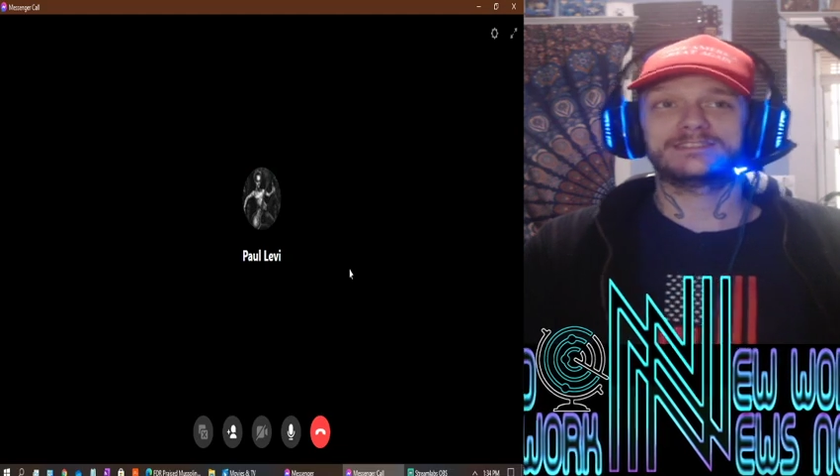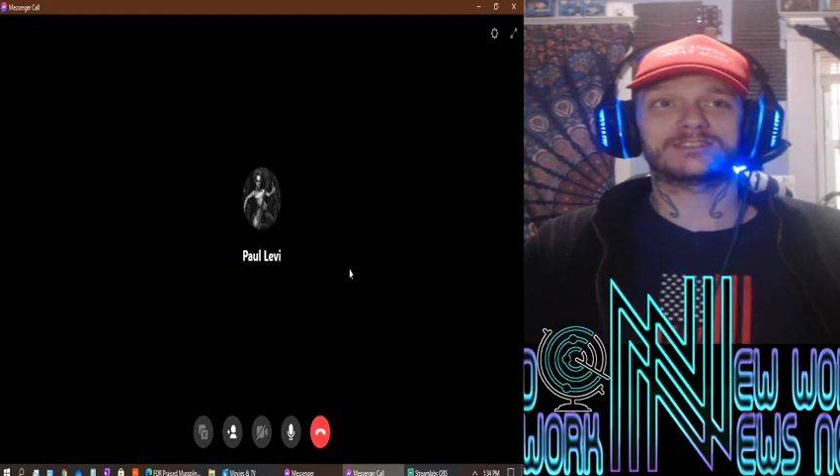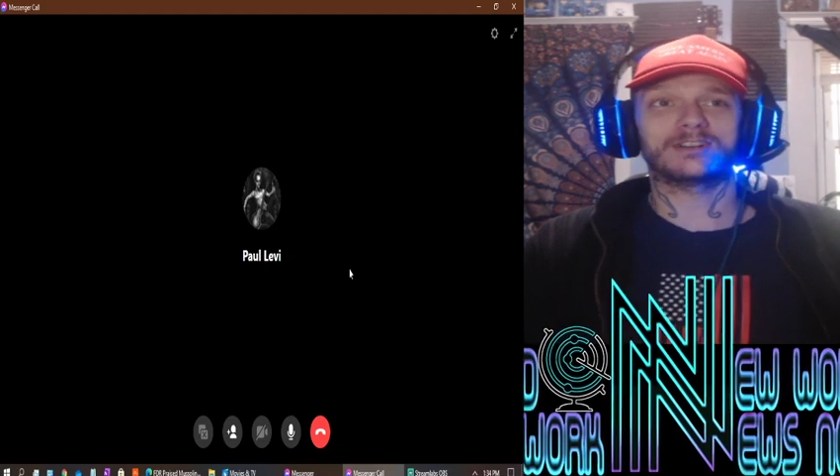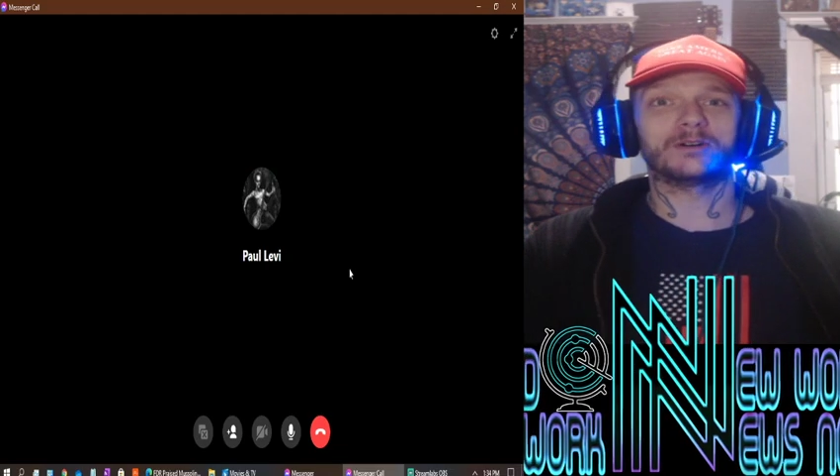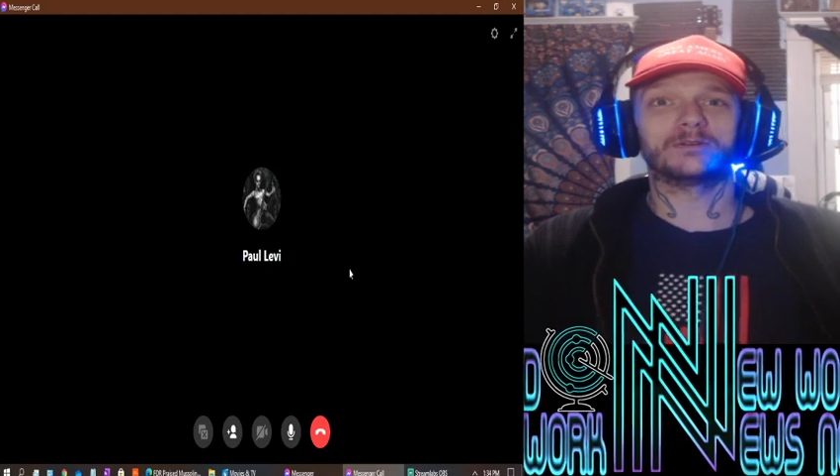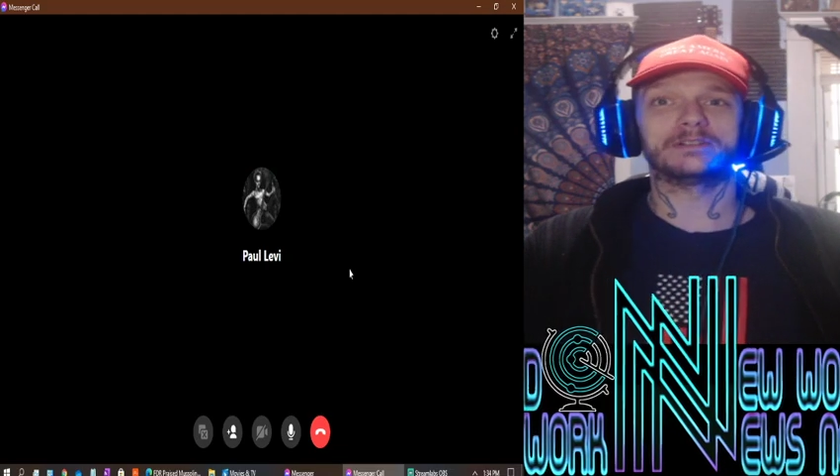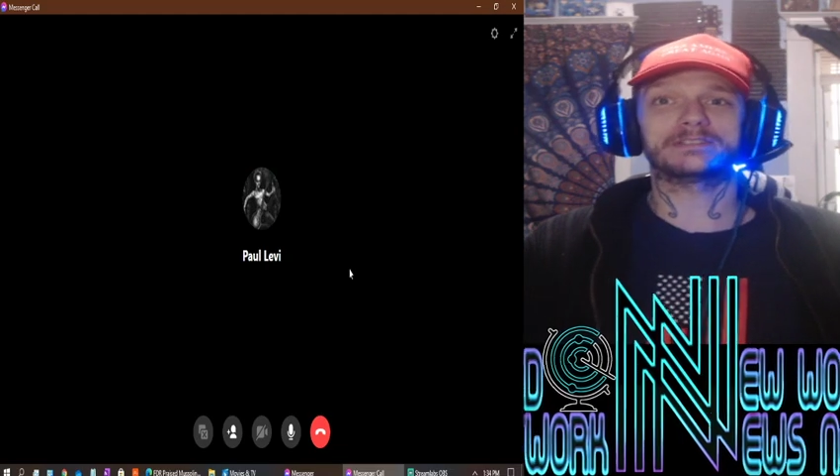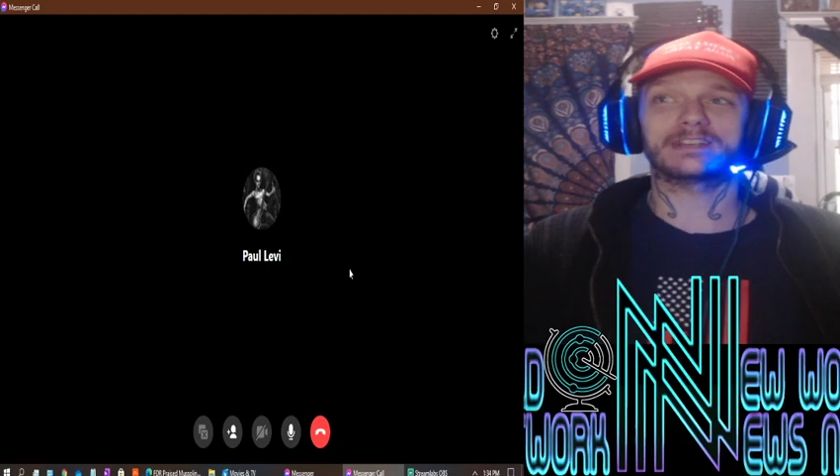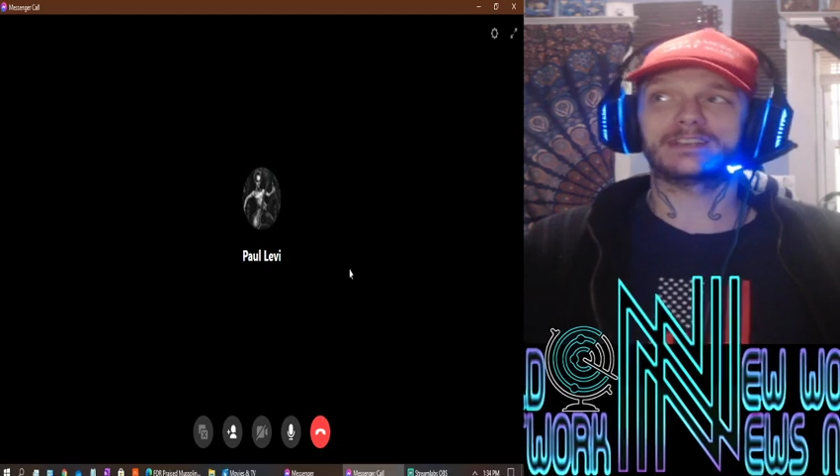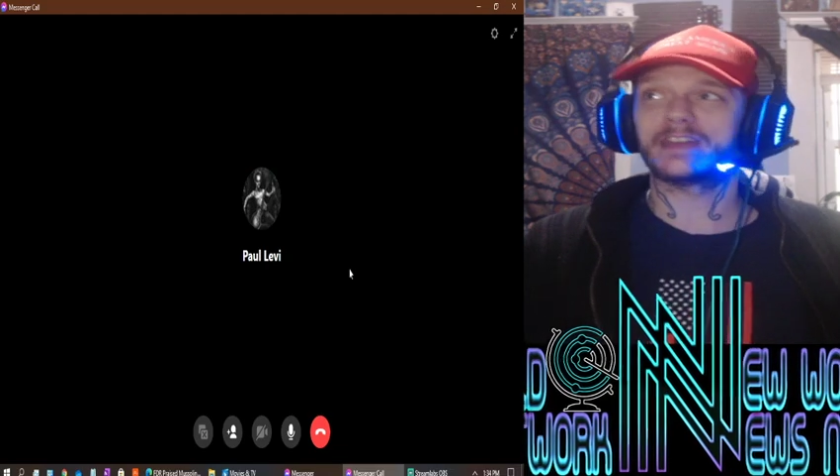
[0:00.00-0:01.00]
So, it's
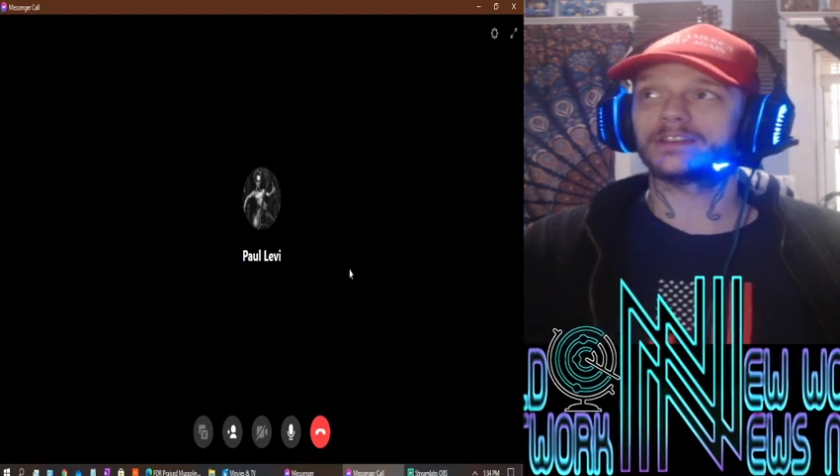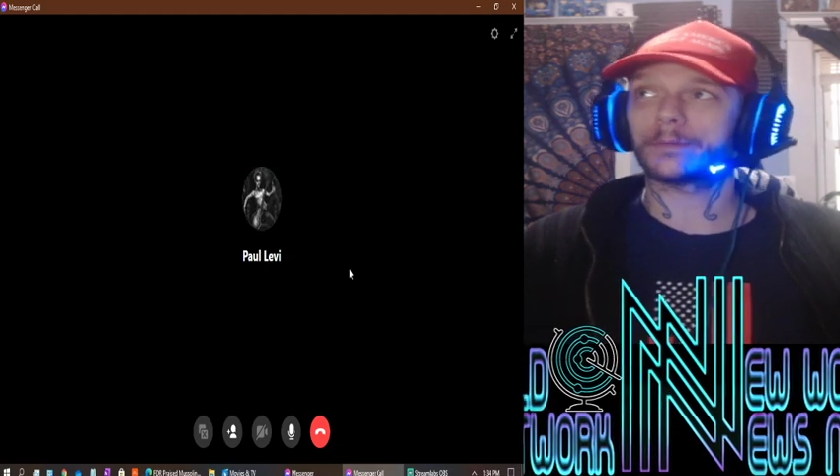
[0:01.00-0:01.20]
going to end up